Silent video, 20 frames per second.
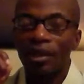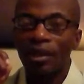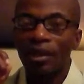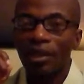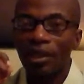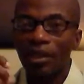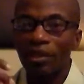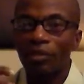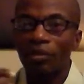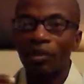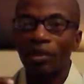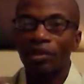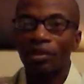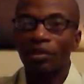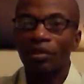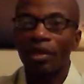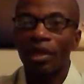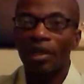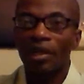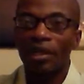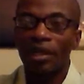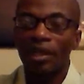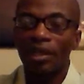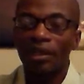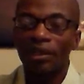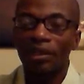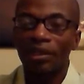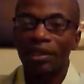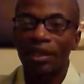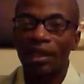And that's what you have to
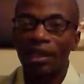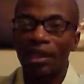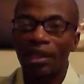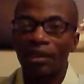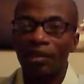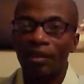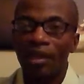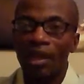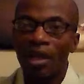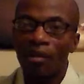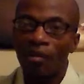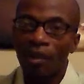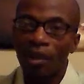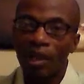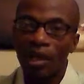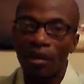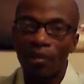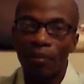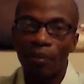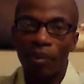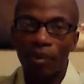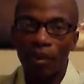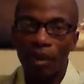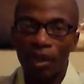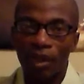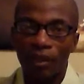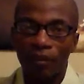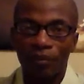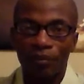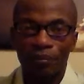understand. But I
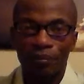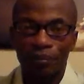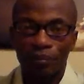pray